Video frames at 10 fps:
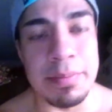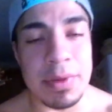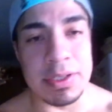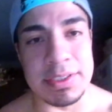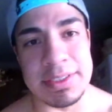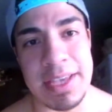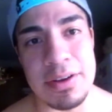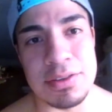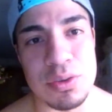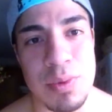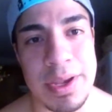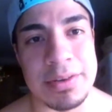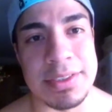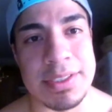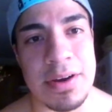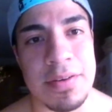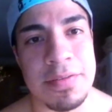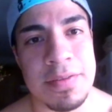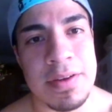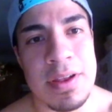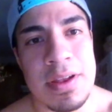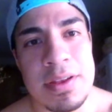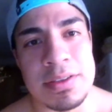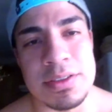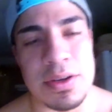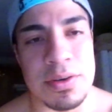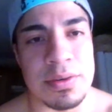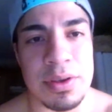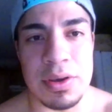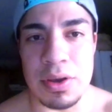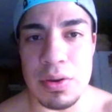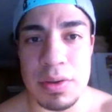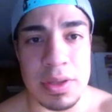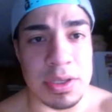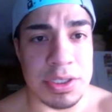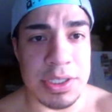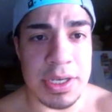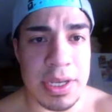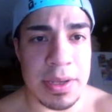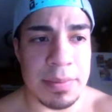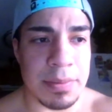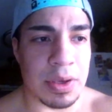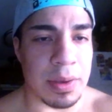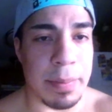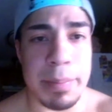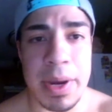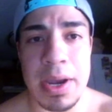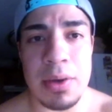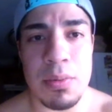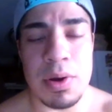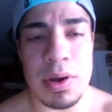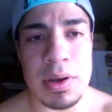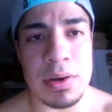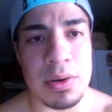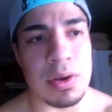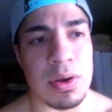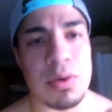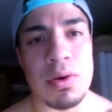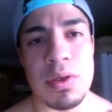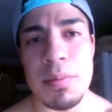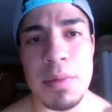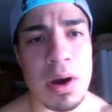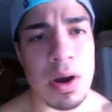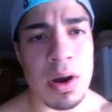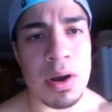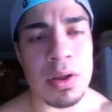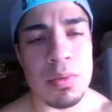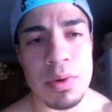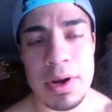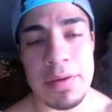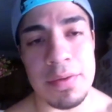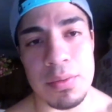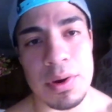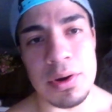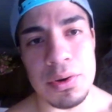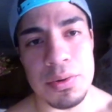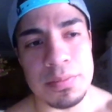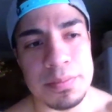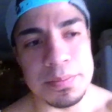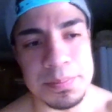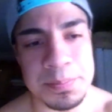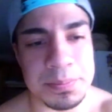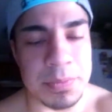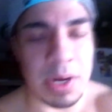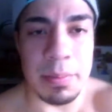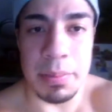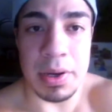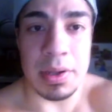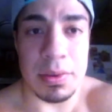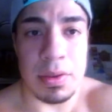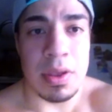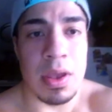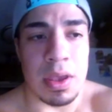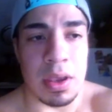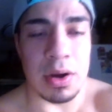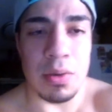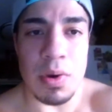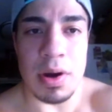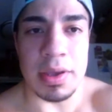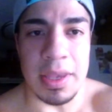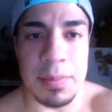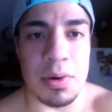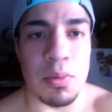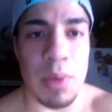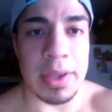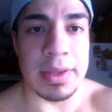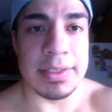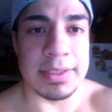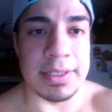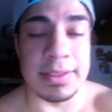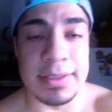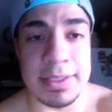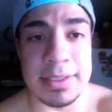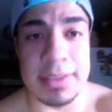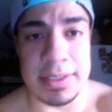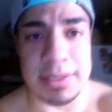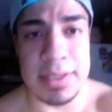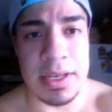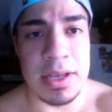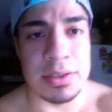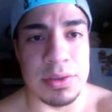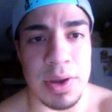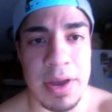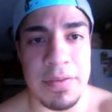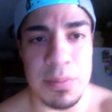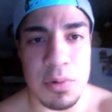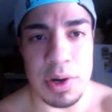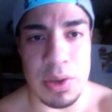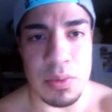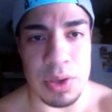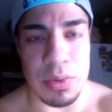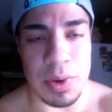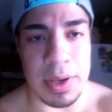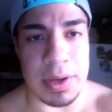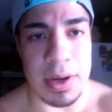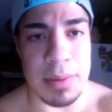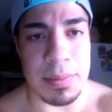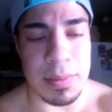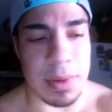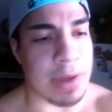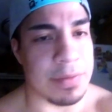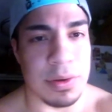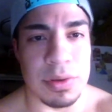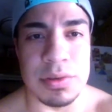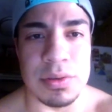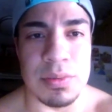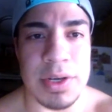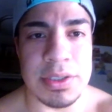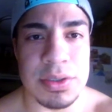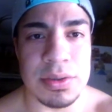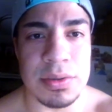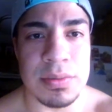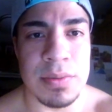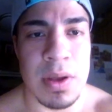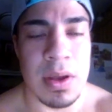a scale to weigh yourself. So you can go to the gym, you can buy one, you can go to the mall, whatever you want to do. But you're going to want to keep your weigh-ins consistent. So every morning when you wake up, after you use the restroom,